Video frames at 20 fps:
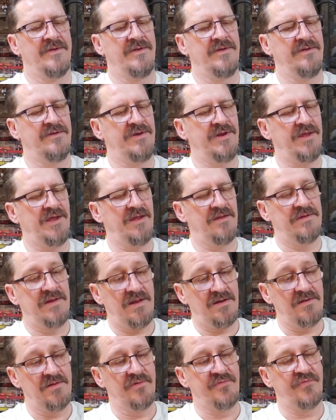You did,
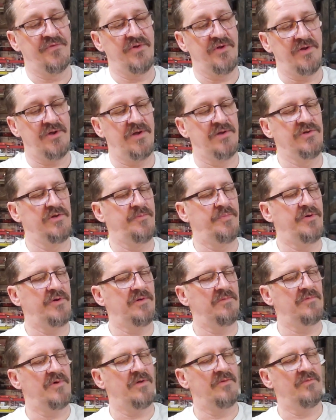that looks good. You put
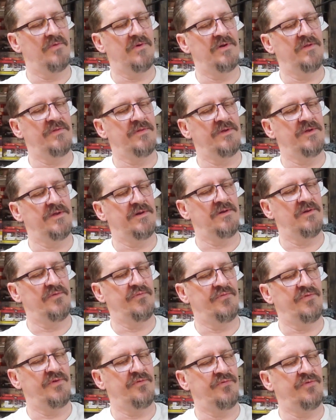them on one of the
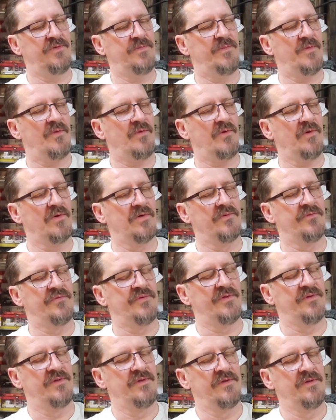NO64s.
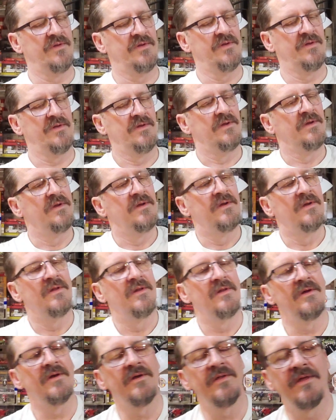
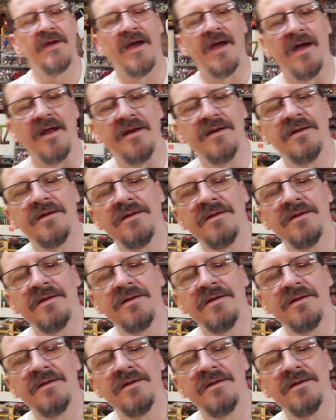Look at that.